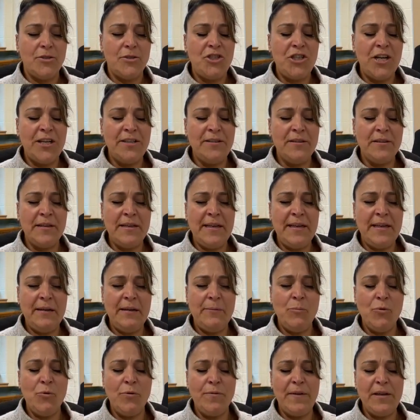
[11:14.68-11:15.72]
Gently
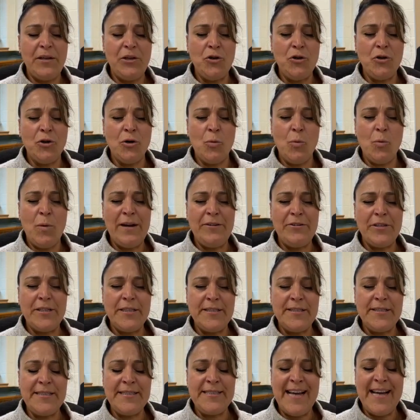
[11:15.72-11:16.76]
moving your
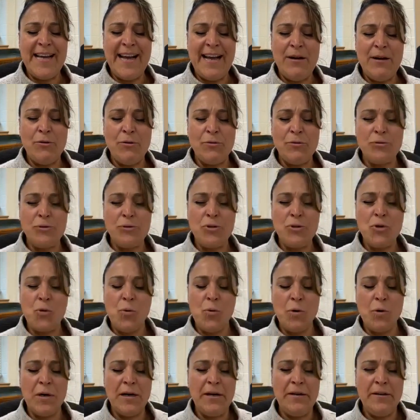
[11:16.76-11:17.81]
awareness down
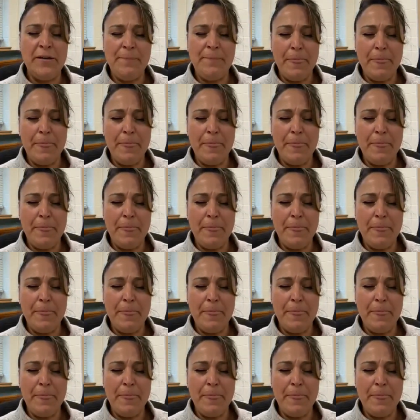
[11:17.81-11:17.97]
toward